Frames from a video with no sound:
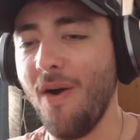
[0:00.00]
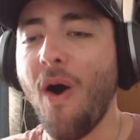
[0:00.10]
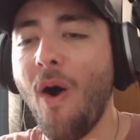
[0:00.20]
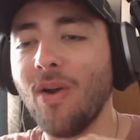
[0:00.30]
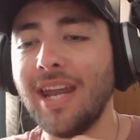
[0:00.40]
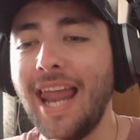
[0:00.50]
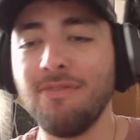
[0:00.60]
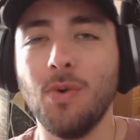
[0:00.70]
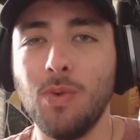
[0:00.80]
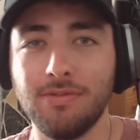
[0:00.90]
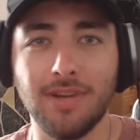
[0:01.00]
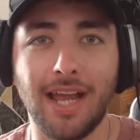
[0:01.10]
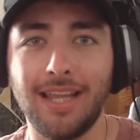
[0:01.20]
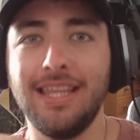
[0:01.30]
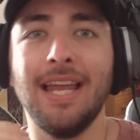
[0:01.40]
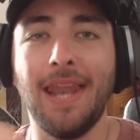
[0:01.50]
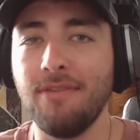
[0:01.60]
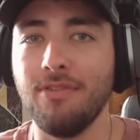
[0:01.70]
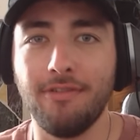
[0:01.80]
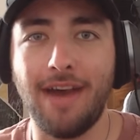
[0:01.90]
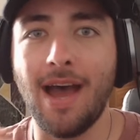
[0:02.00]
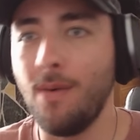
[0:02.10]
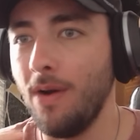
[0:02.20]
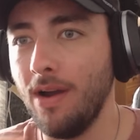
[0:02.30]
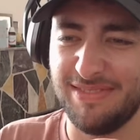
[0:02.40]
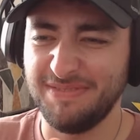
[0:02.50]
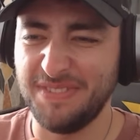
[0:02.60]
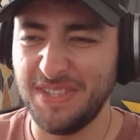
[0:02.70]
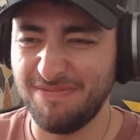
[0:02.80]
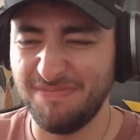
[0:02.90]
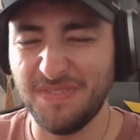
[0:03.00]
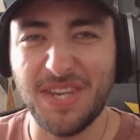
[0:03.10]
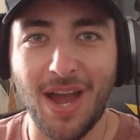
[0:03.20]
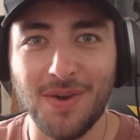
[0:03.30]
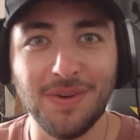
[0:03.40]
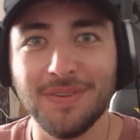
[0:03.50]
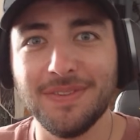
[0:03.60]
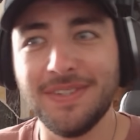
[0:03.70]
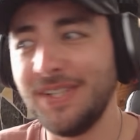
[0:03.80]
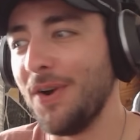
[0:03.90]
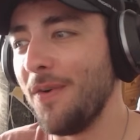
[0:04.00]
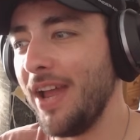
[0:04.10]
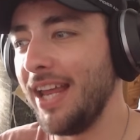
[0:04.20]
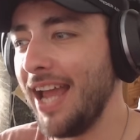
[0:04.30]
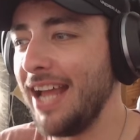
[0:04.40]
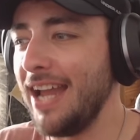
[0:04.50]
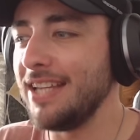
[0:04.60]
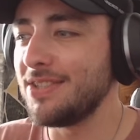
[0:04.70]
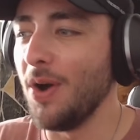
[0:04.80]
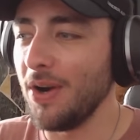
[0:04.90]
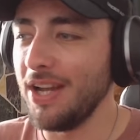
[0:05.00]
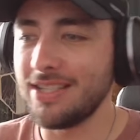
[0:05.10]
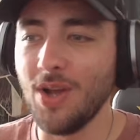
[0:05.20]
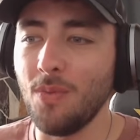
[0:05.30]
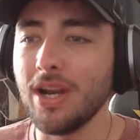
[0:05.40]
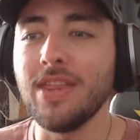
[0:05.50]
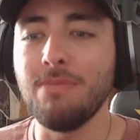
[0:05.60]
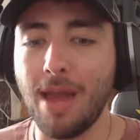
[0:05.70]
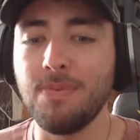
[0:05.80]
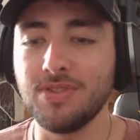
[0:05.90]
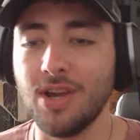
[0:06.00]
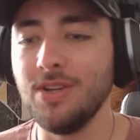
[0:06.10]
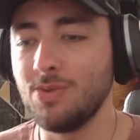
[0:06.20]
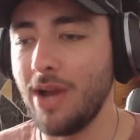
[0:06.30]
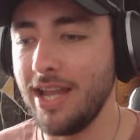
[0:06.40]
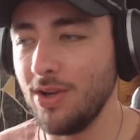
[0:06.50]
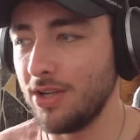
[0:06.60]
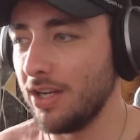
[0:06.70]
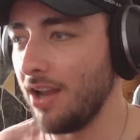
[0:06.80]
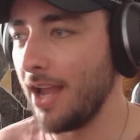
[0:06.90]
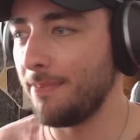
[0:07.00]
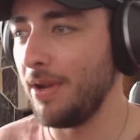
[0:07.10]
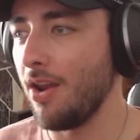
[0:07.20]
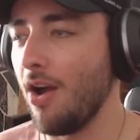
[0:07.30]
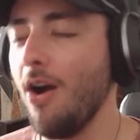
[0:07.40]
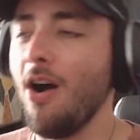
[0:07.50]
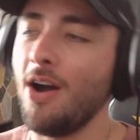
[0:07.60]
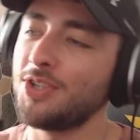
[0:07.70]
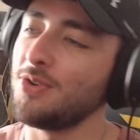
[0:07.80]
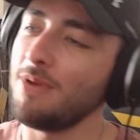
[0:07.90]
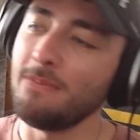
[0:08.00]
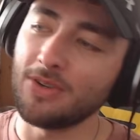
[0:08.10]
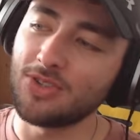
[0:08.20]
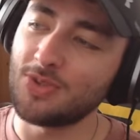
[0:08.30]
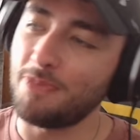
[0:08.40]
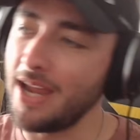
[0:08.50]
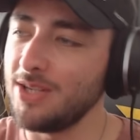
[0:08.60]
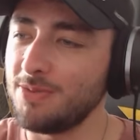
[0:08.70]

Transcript: on level with like the 11th hour? No, not really. It's not one of them episodes where you're gonna like be like, oh, do you remember Space